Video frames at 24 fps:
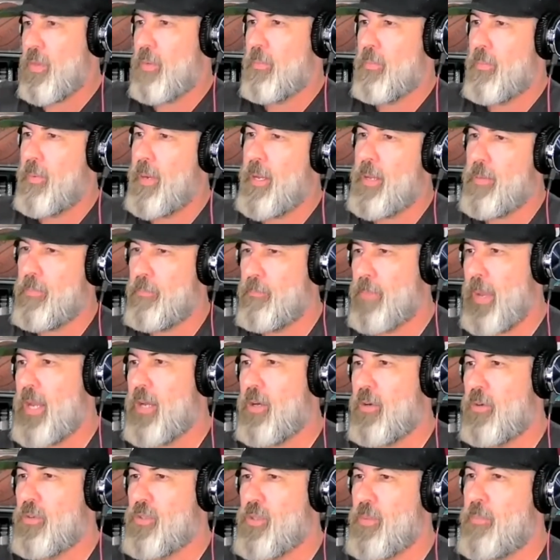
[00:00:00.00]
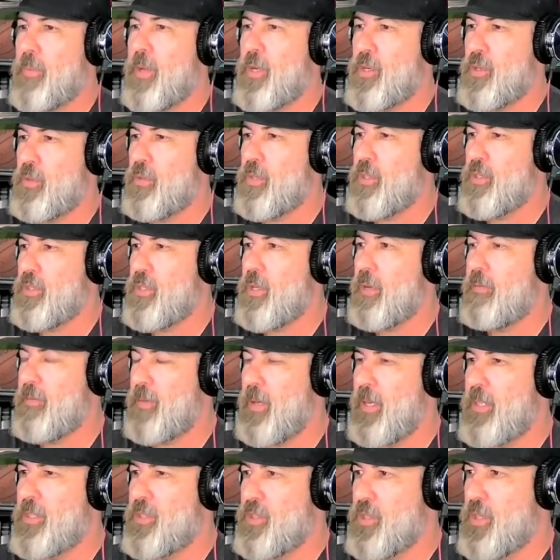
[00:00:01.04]
their bankers to make sure this stuff
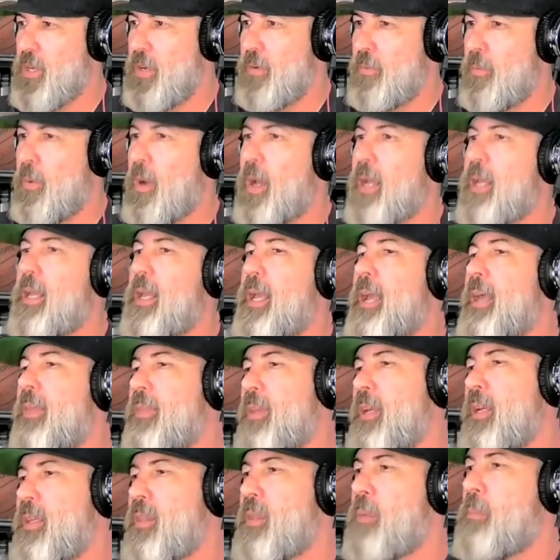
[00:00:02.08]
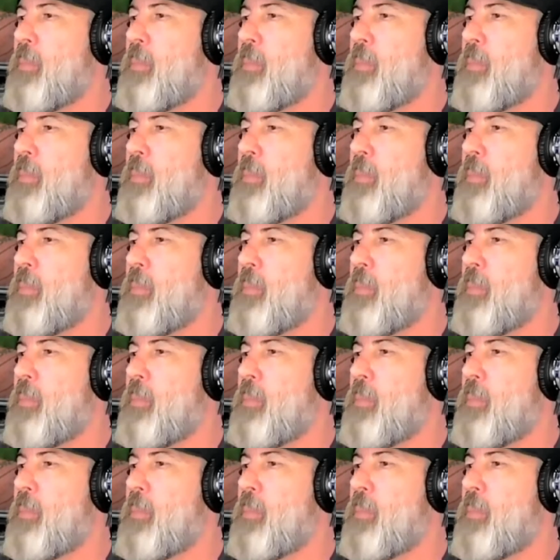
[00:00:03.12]
gets done right and they get the